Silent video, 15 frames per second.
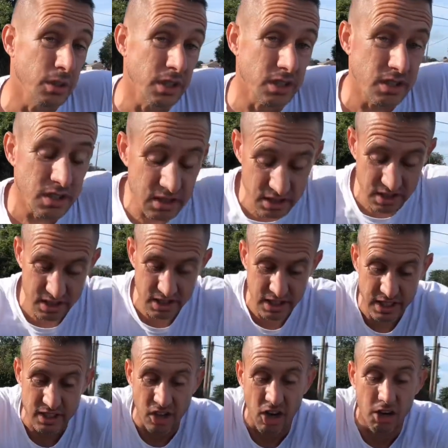is
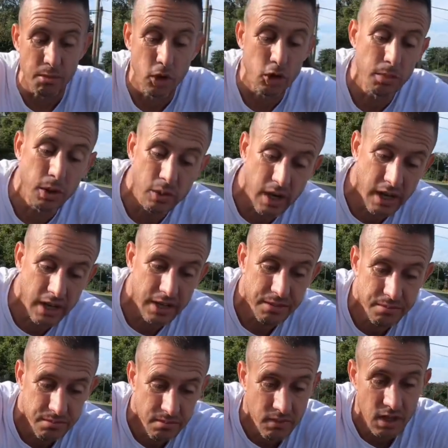he's a car motorboat guy.
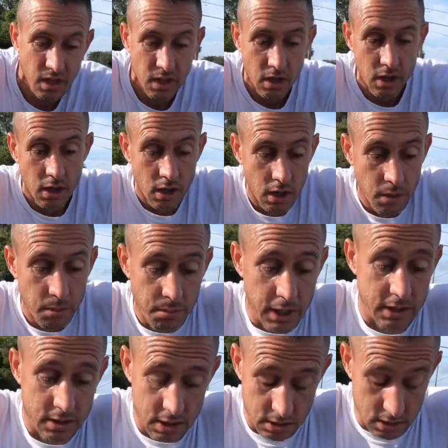
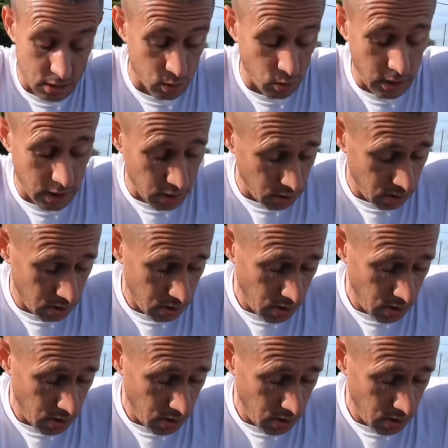Makes sense as well.